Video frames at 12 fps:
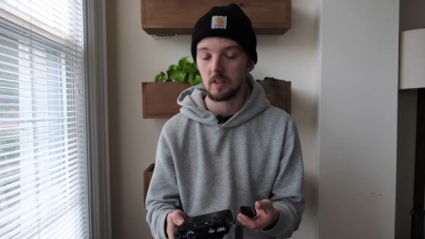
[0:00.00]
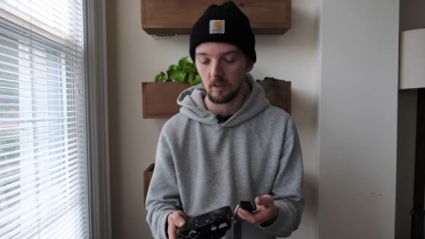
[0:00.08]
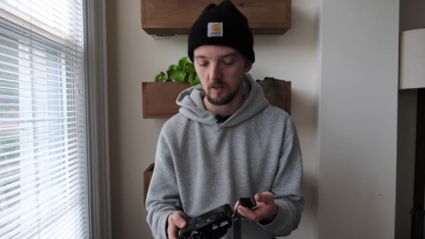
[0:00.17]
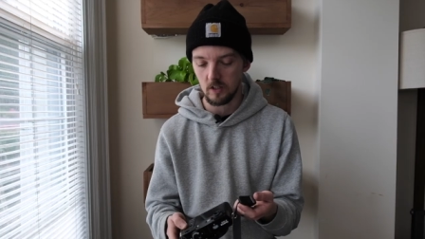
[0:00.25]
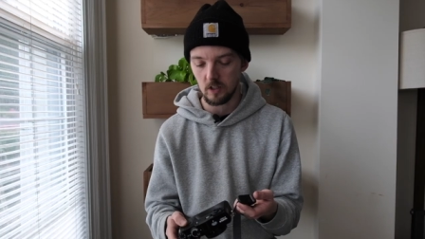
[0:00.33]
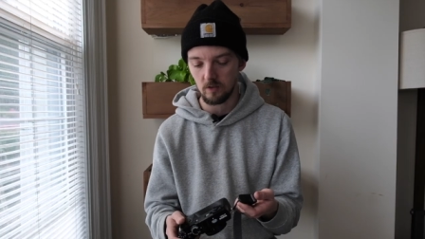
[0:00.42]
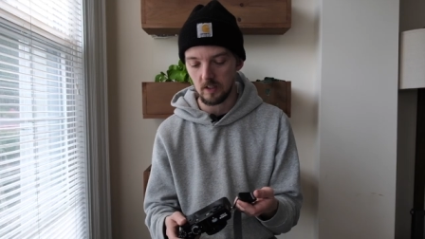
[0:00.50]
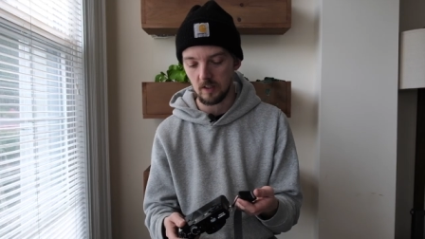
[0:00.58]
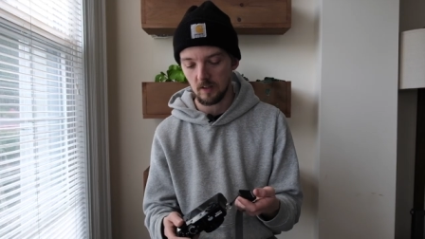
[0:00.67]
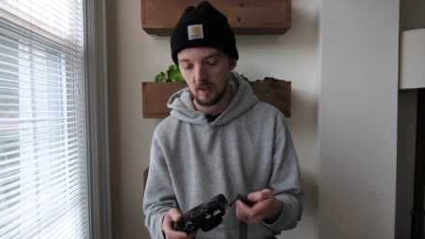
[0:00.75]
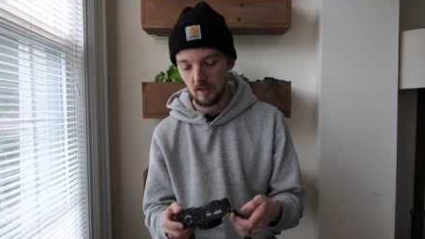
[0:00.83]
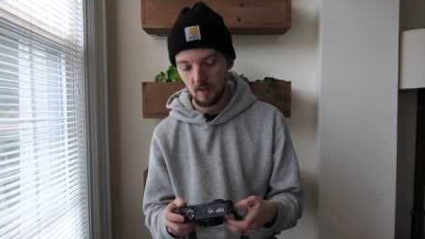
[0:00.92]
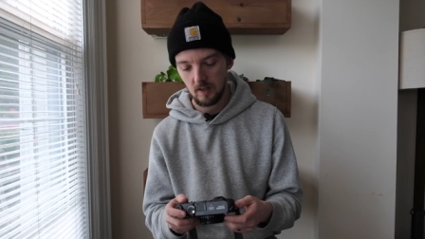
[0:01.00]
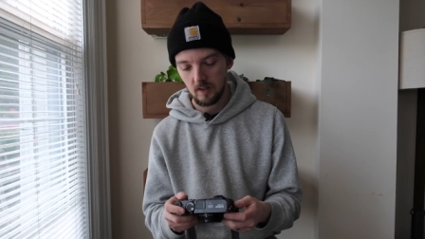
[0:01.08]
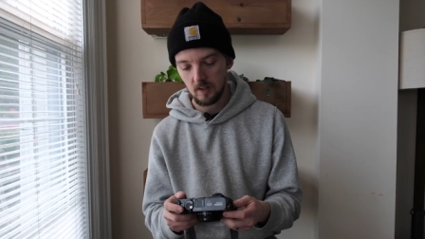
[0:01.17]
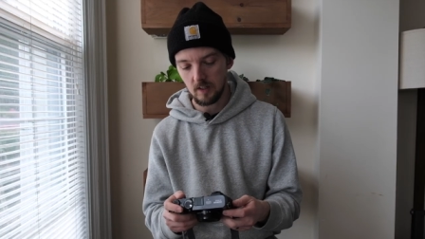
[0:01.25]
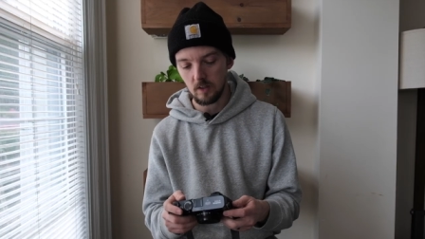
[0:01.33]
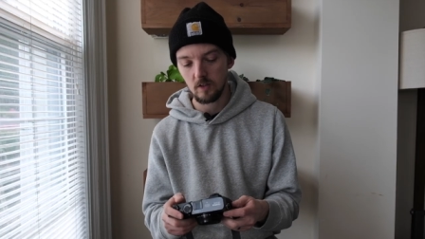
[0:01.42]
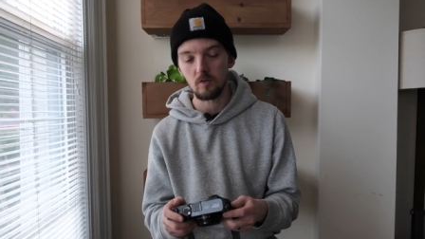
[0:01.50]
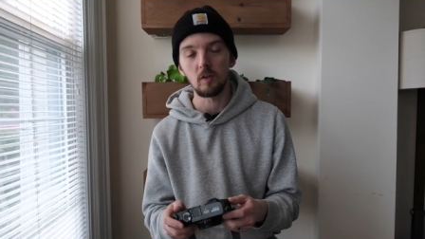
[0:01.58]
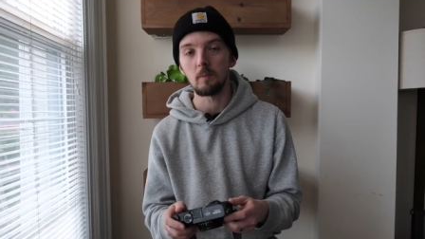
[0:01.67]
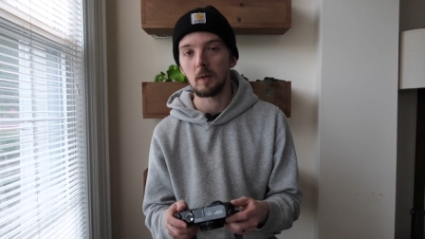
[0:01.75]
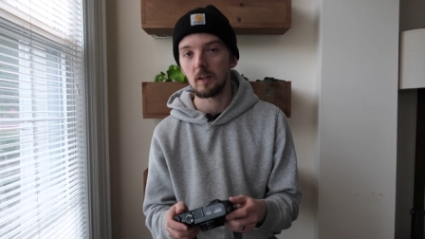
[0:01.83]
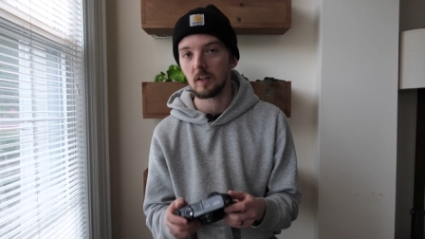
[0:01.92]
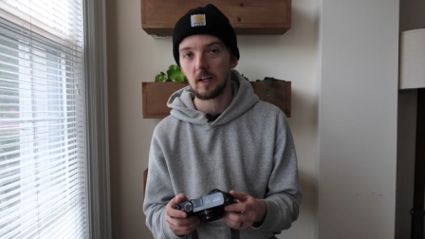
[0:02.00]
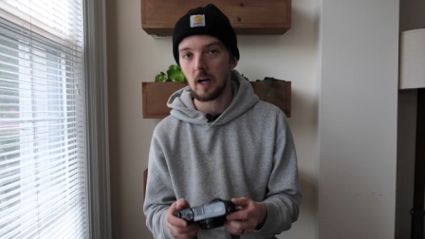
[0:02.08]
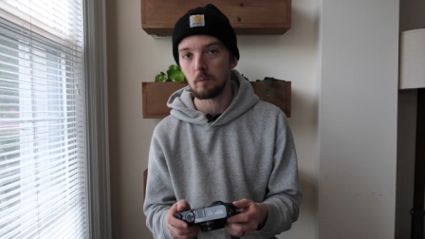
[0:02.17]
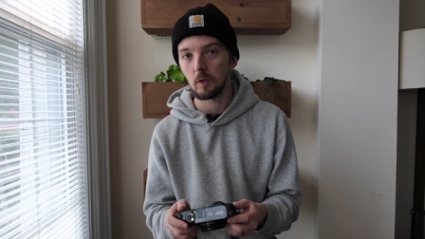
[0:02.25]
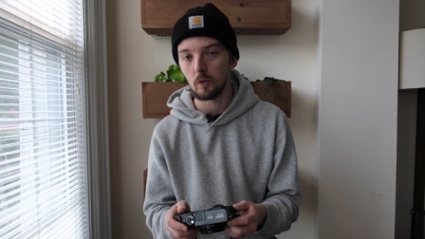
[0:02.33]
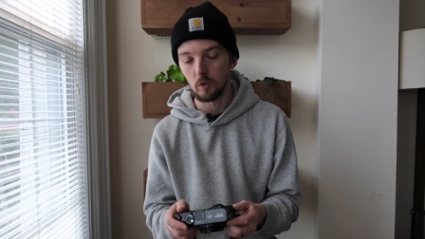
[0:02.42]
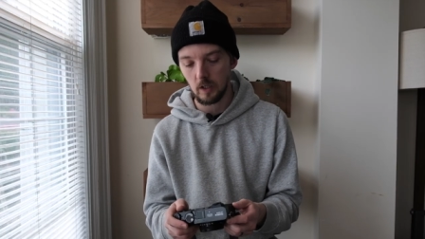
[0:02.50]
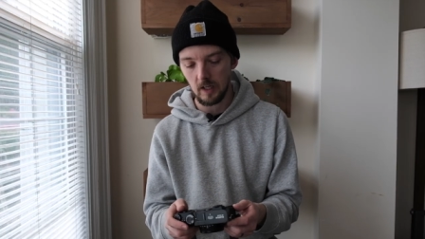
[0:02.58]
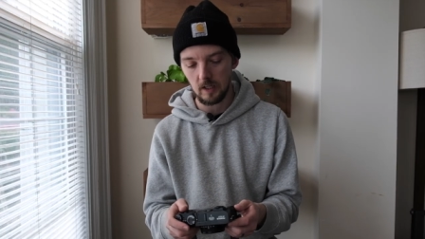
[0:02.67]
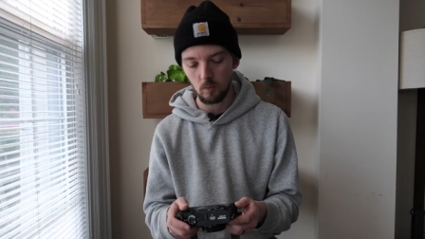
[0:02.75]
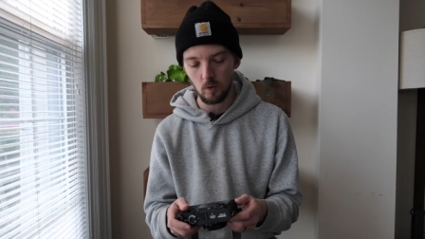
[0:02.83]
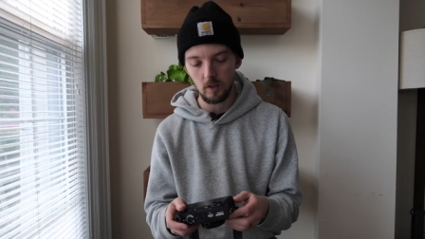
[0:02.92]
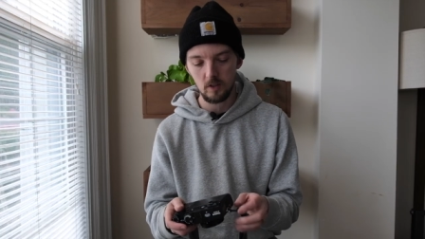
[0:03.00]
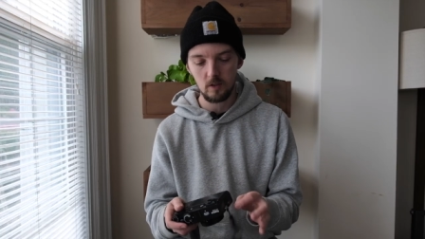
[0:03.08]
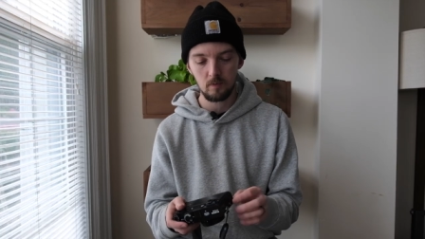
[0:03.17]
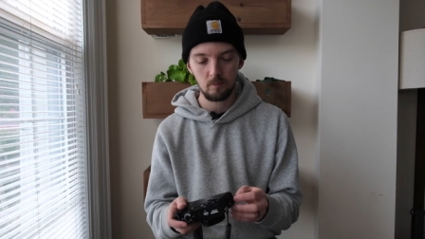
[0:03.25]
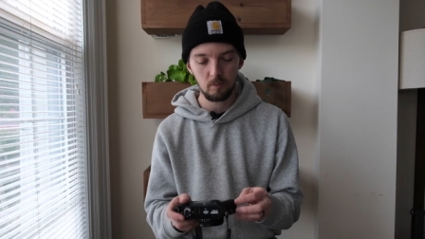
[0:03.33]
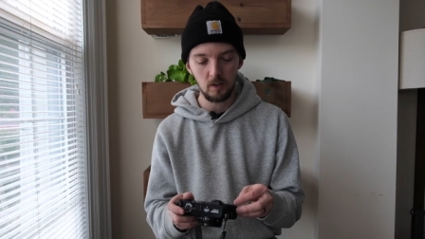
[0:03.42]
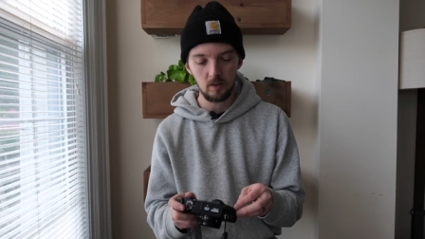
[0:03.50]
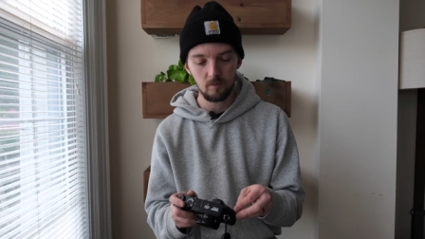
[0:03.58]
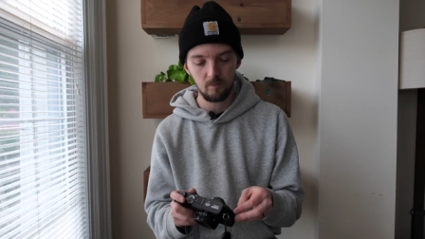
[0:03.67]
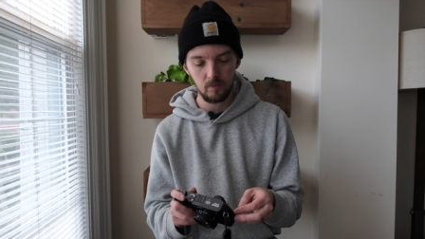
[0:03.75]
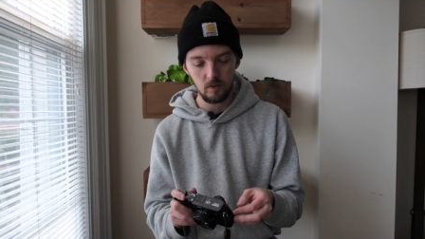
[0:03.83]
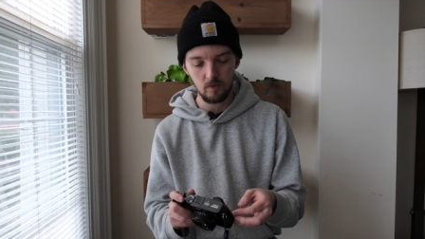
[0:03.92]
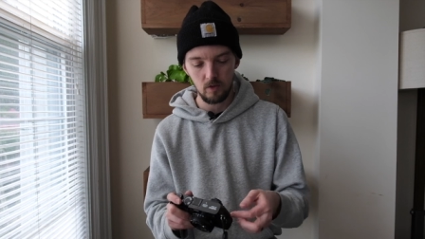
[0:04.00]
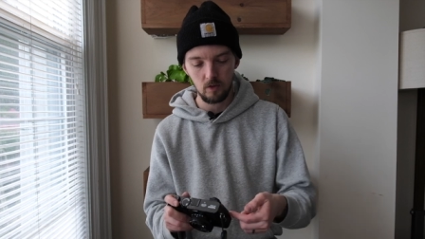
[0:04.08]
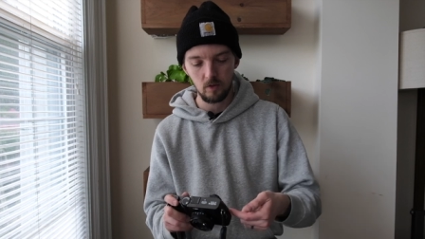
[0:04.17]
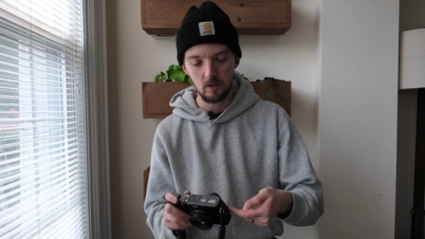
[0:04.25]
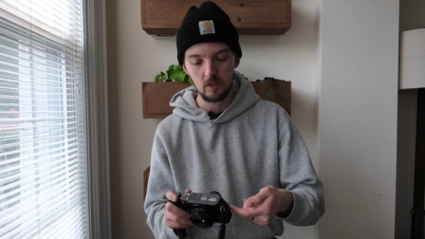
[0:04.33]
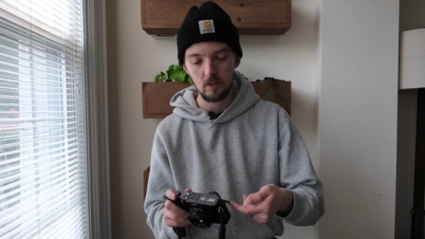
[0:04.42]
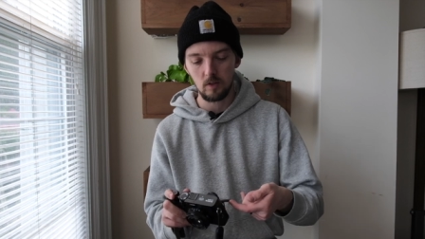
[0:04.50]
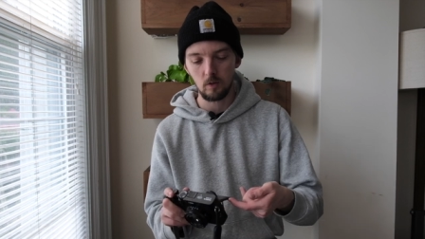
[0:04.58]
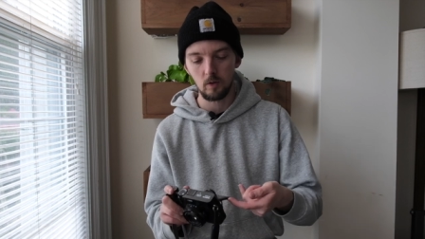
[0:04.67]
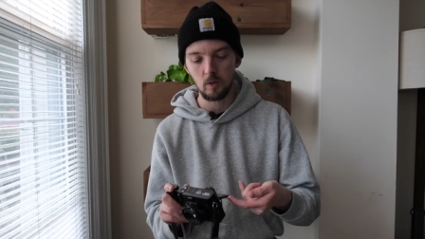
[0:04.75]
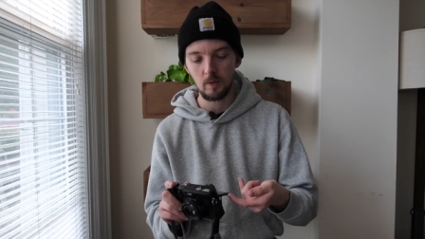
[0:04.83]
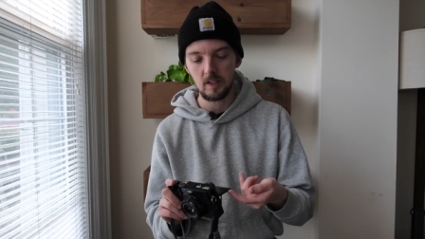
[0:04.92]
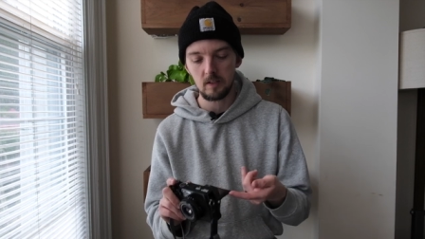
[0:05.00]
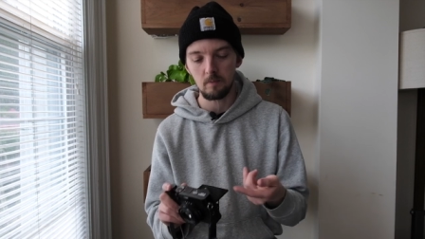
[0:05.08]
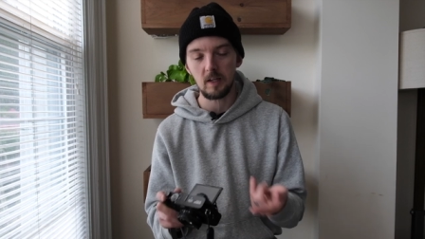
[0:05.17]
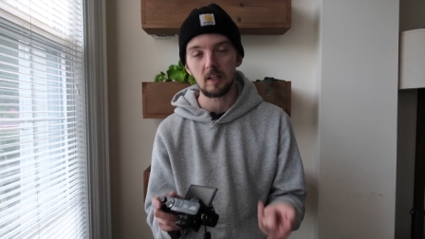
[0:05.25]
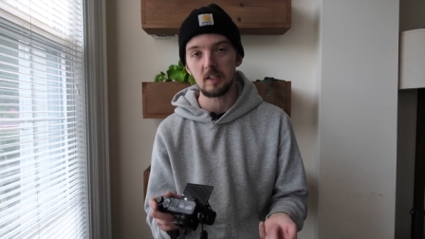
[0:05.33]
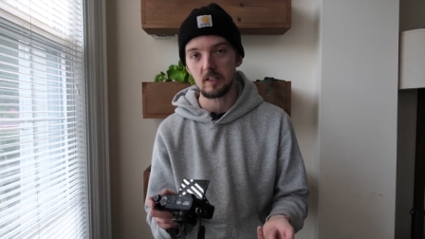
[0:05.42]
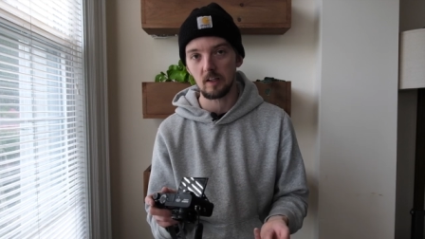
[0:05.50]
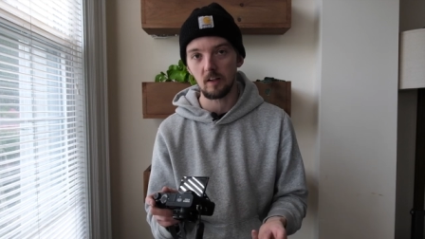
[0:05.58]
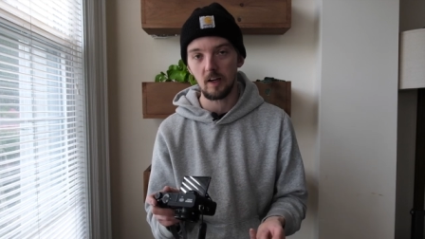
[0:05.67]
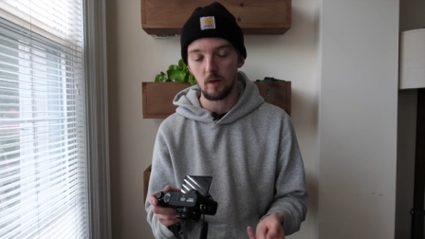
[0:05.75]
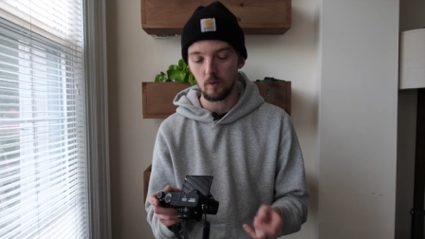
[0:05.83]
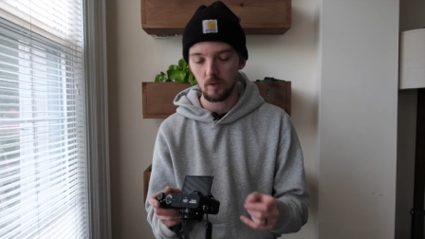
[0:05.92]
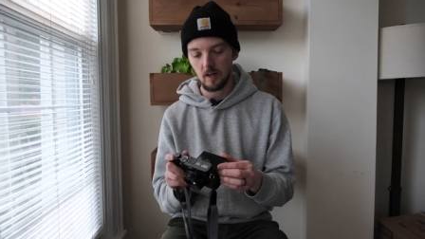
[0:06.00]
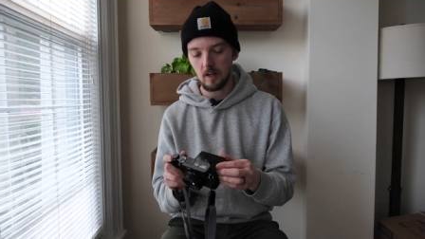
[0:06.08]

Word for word: tilt-and screen, it doesn't really make the camera look any worse, but you just, this is the only way to make it tilt out.